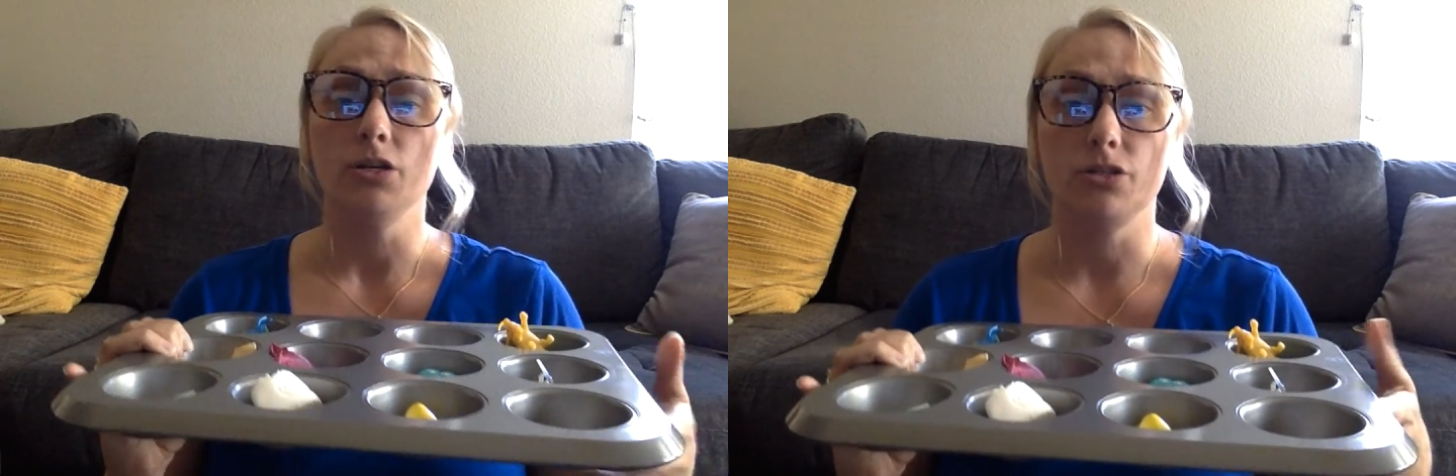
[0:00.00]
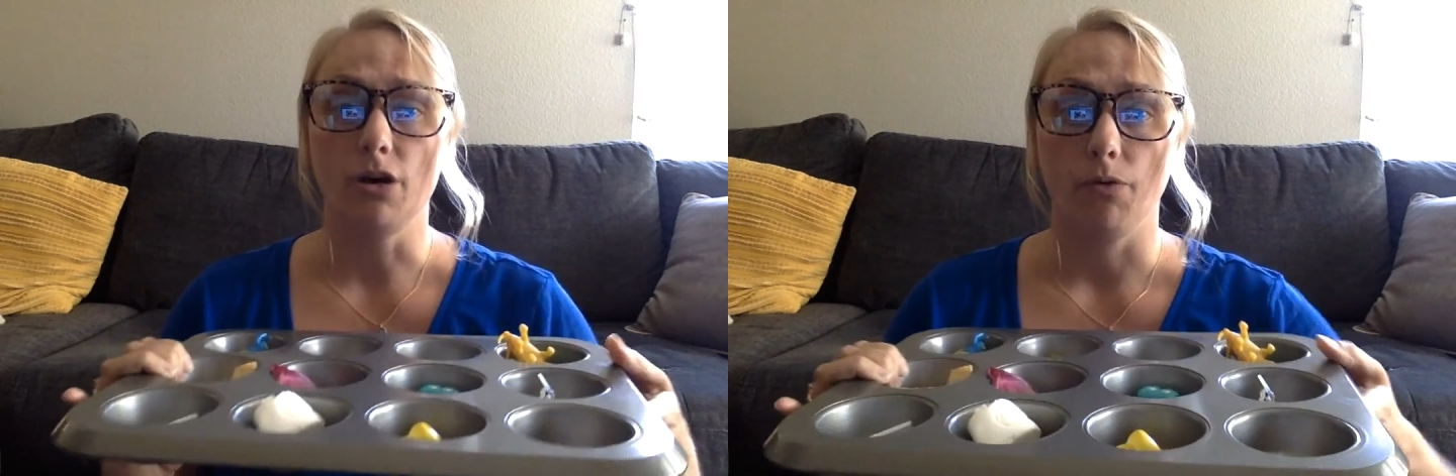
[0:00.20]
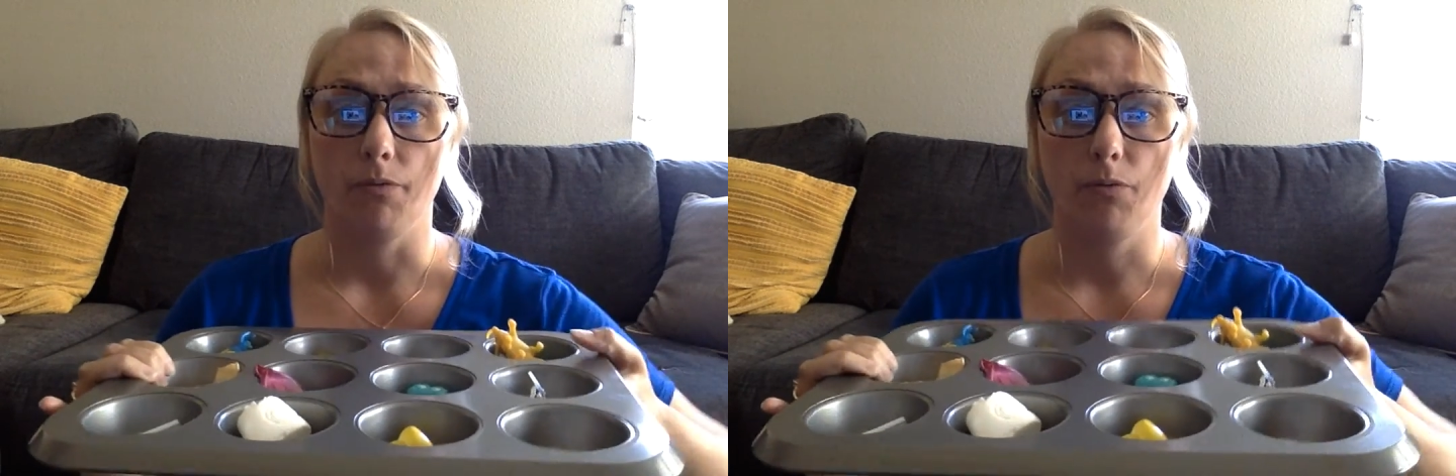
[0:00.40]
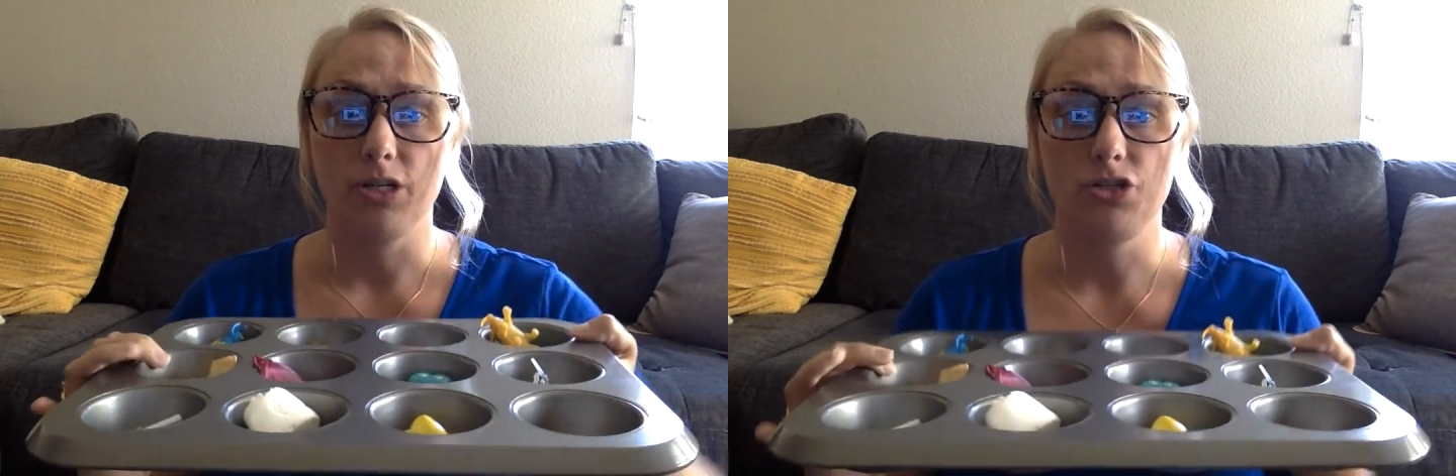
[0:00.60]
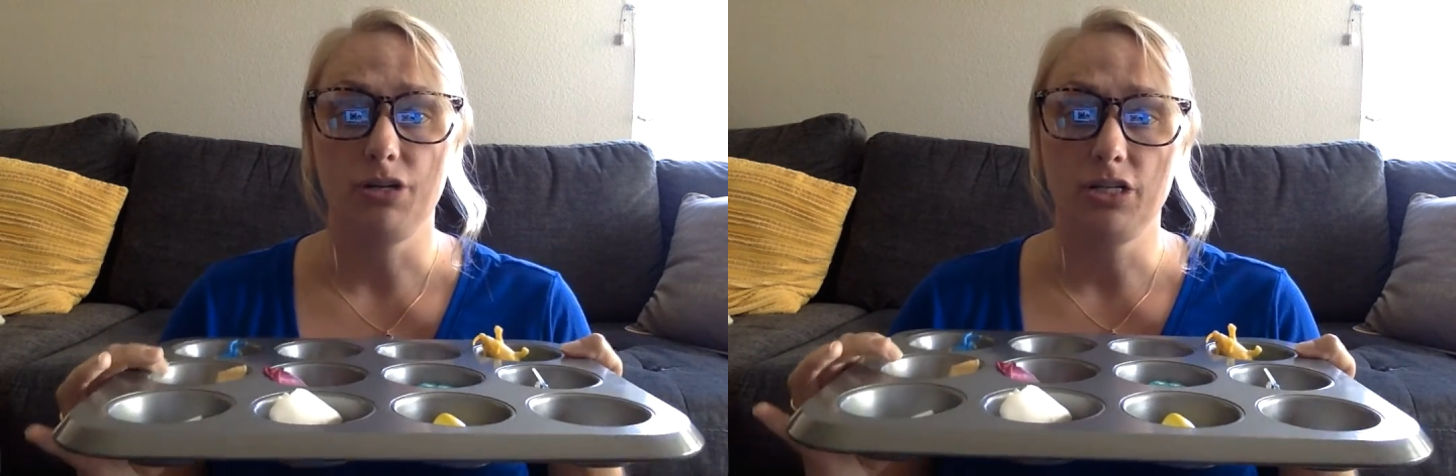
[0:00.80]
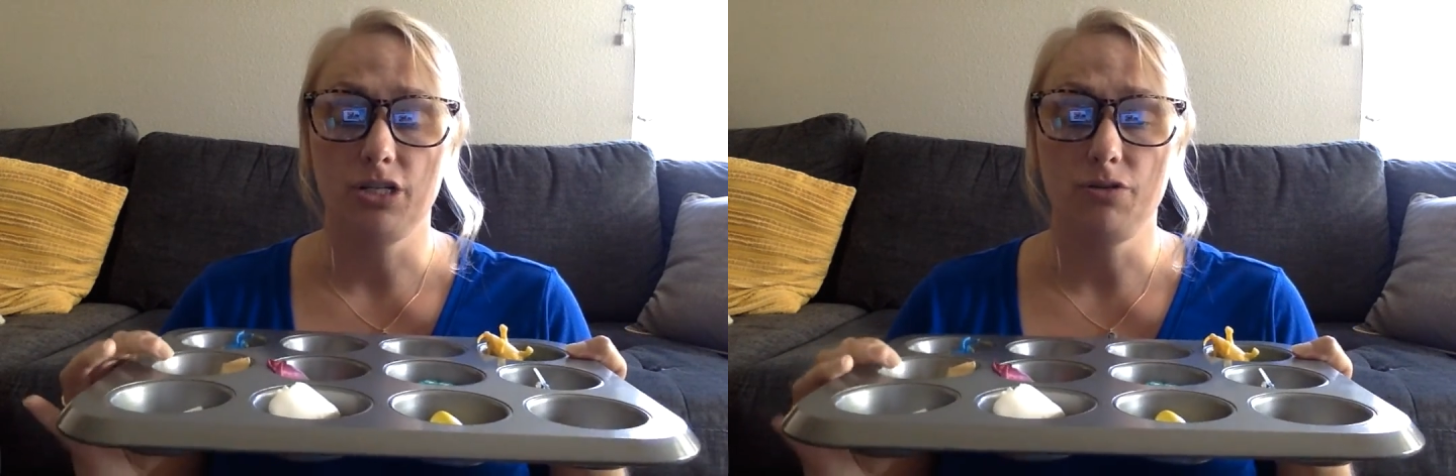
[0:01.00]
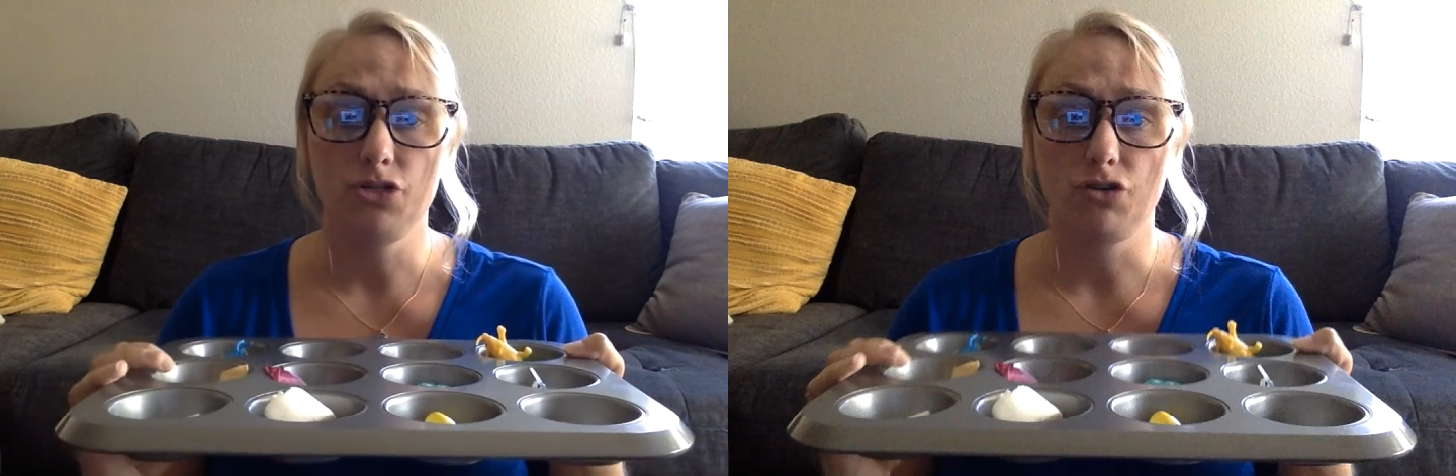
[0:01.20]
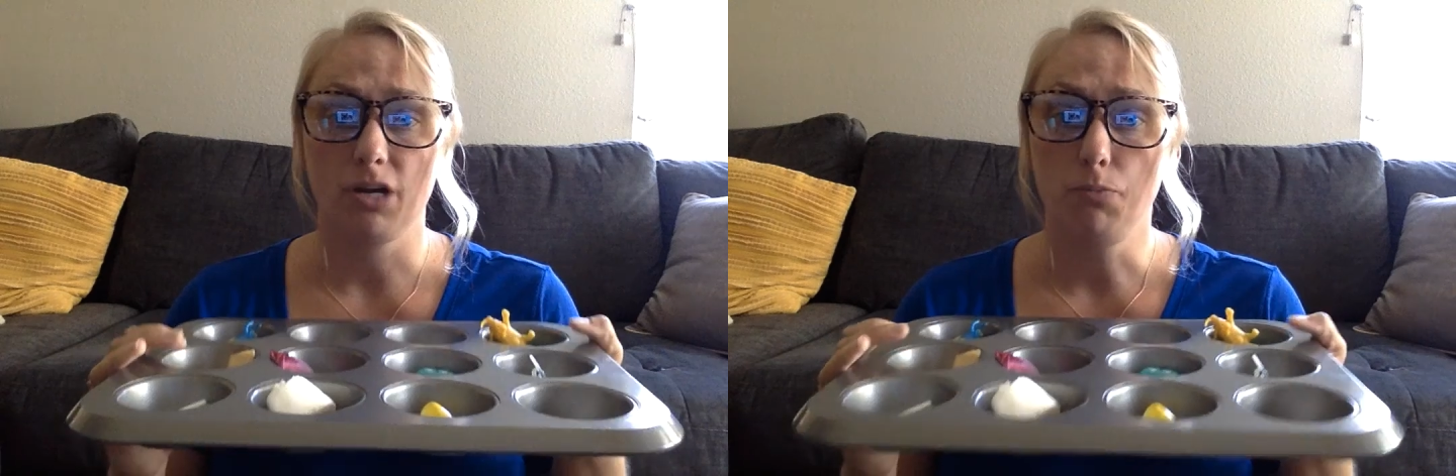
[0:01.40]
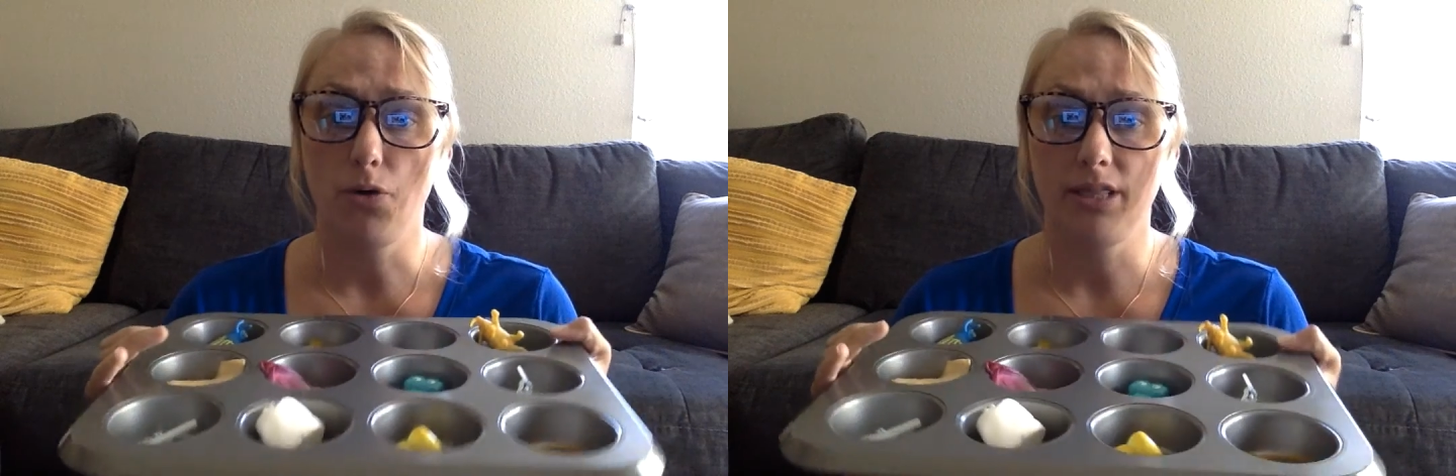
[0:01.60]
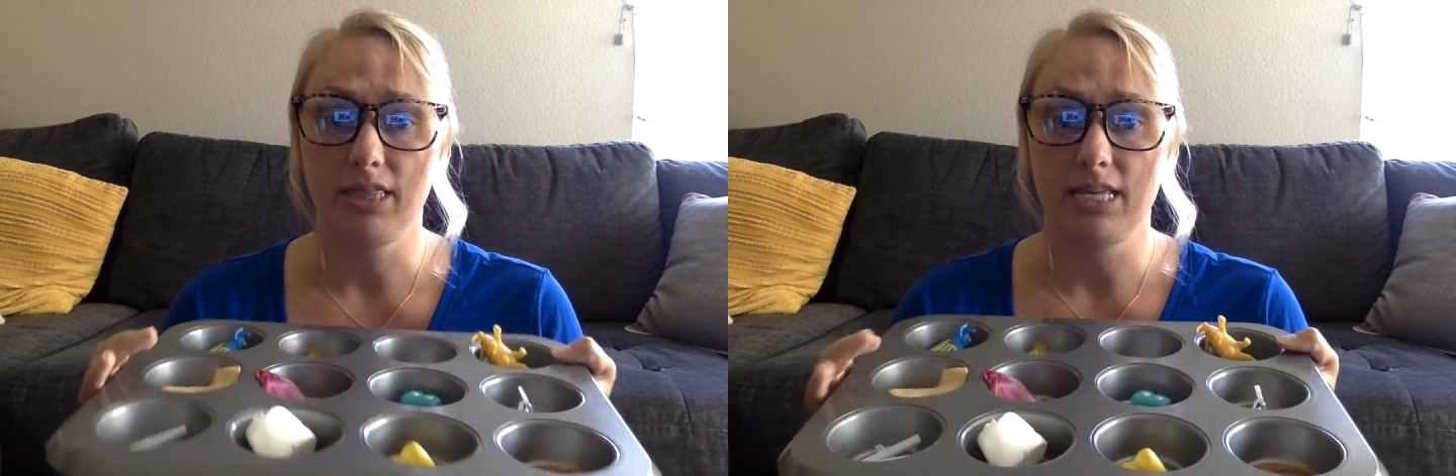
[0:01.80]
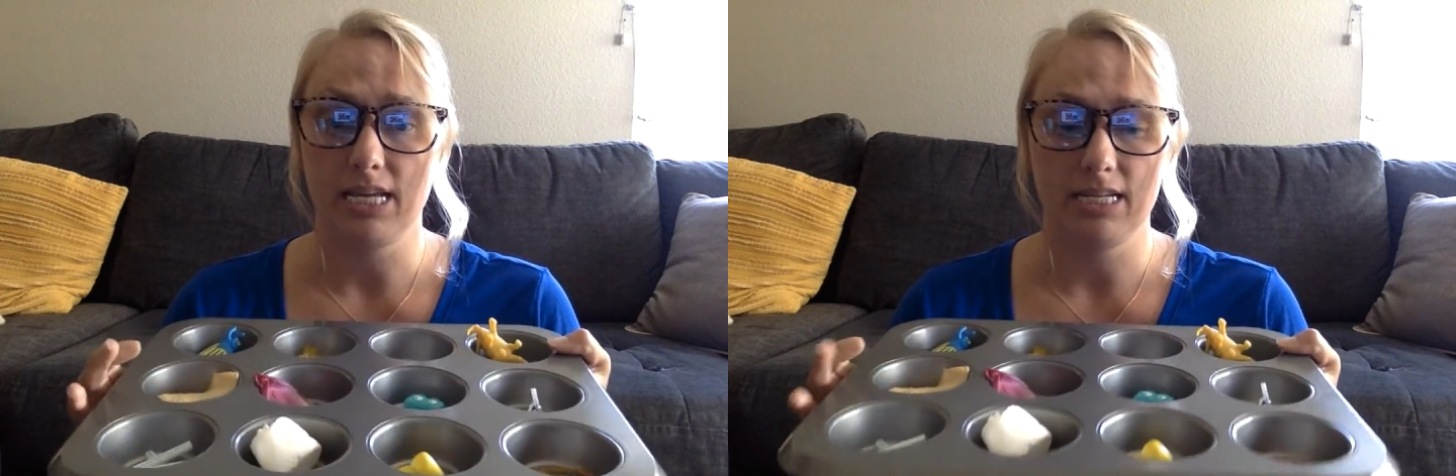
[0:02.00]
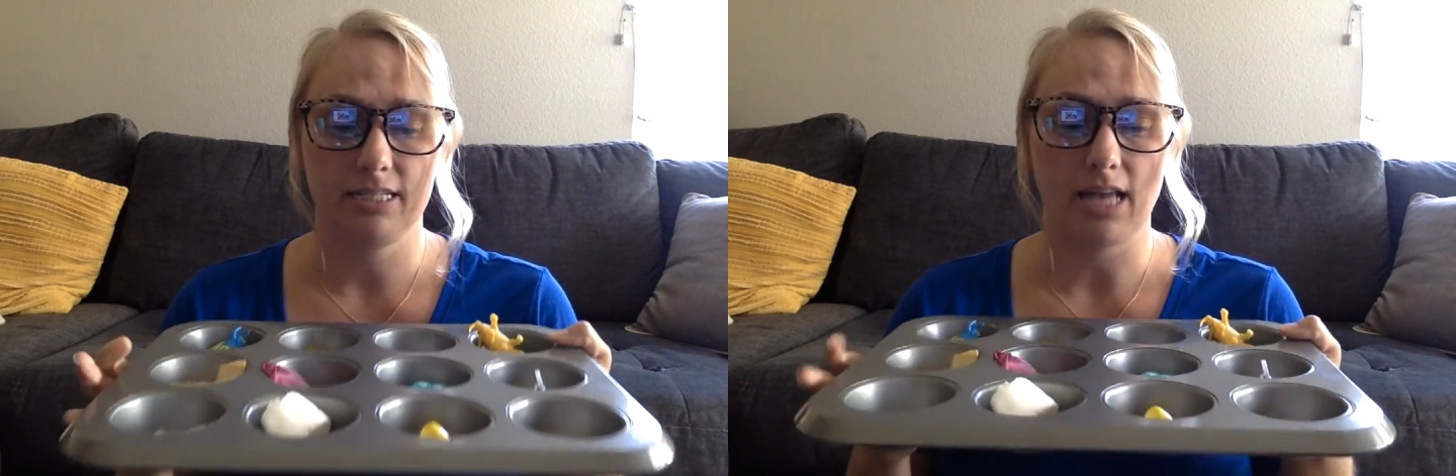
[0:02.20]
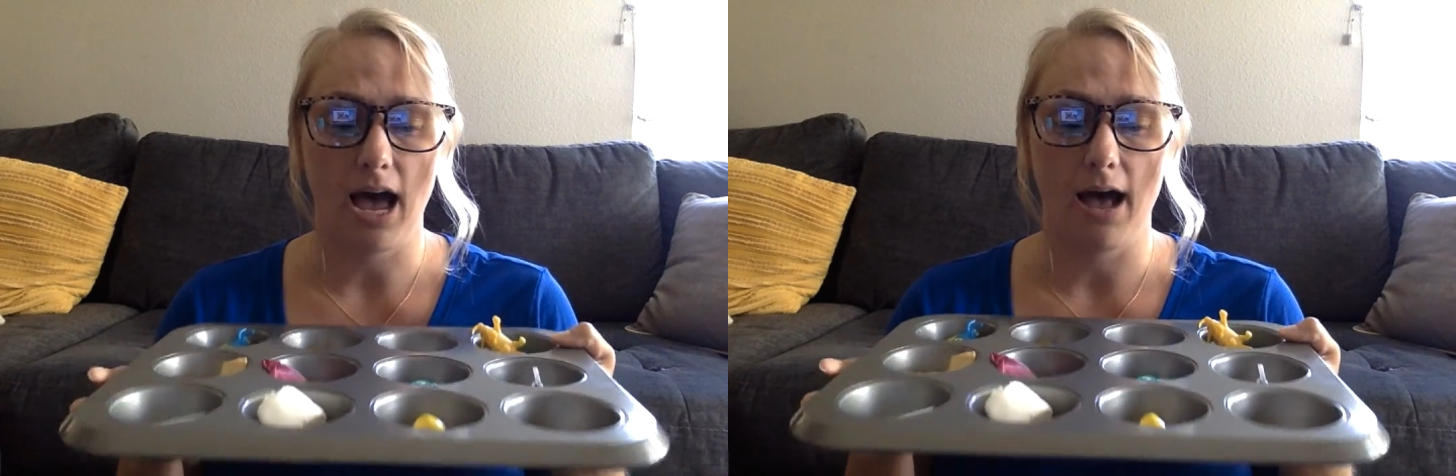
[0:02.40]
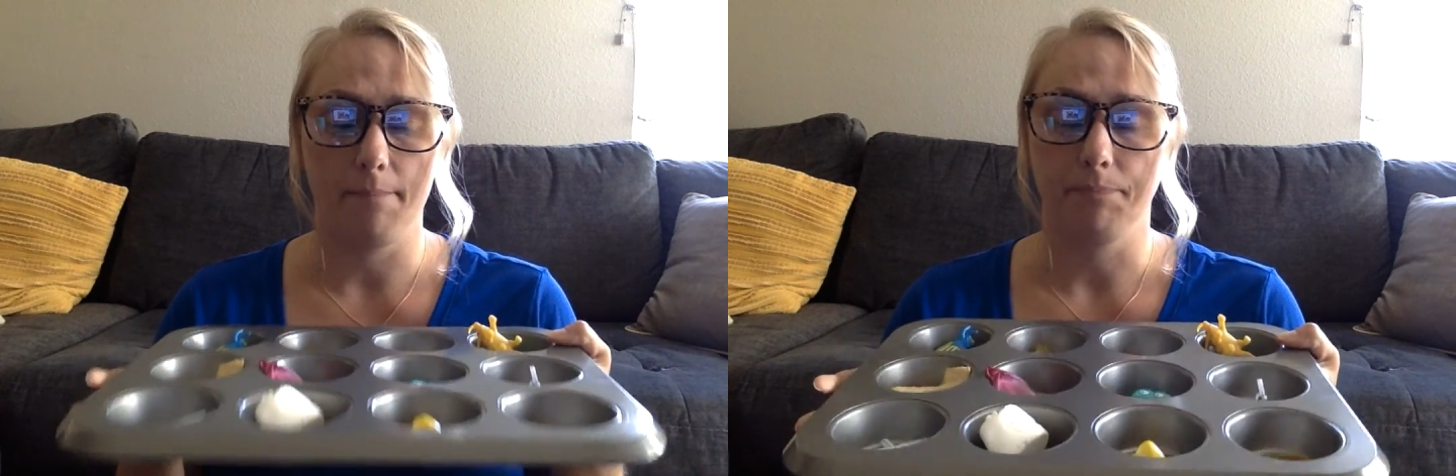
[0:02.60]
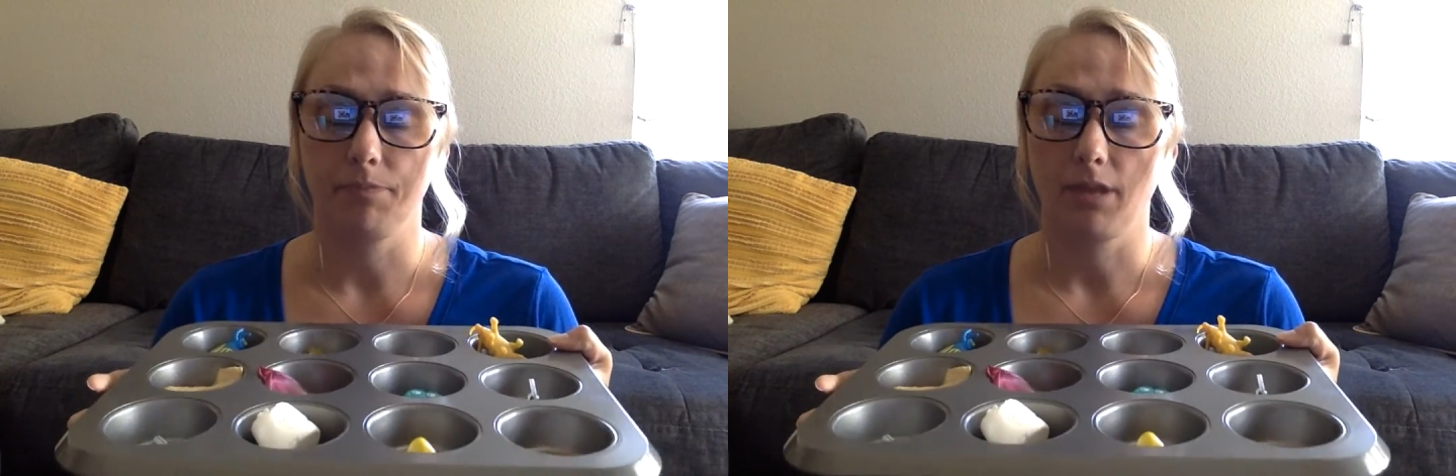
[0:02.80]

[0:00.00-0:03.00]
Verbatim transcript: So what you can do is you can put these um,